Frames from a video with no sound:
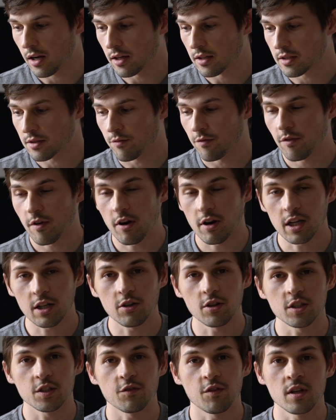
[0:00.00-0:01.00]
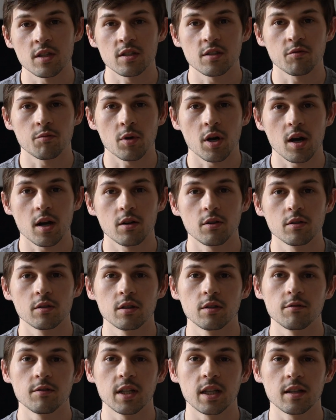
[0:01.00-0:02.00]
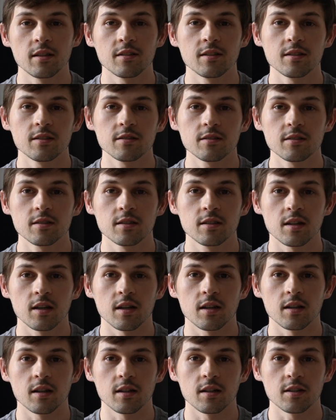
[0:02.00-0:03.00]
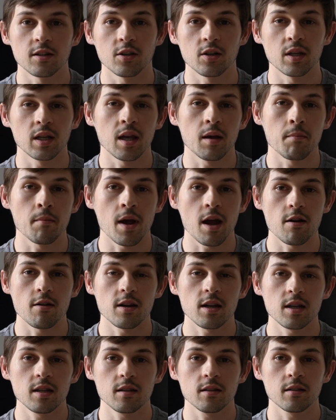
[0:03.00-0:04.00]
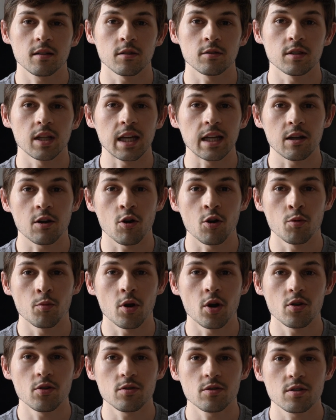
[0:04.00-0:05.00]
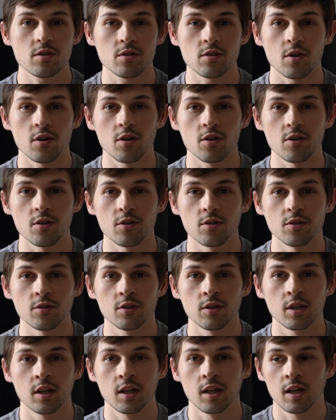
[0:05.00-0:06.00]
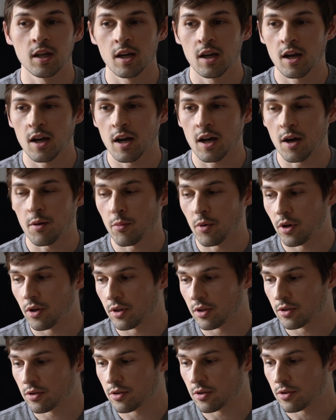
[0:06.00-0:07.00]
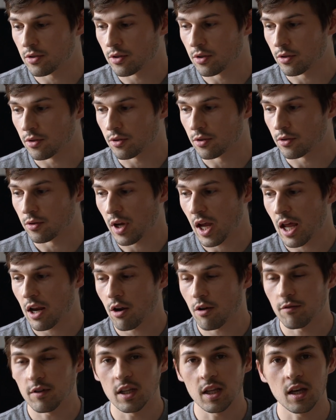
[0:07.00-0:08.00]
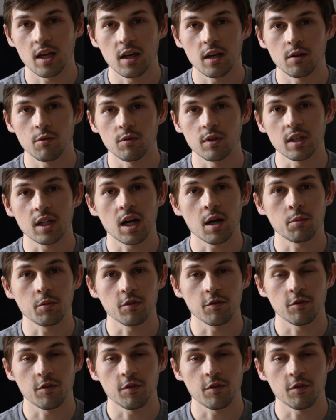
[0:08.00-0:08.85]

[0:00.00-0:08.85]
Some very close friends of mine who live in England are going to get married on Lake Como, so I'm going to head over there with a couple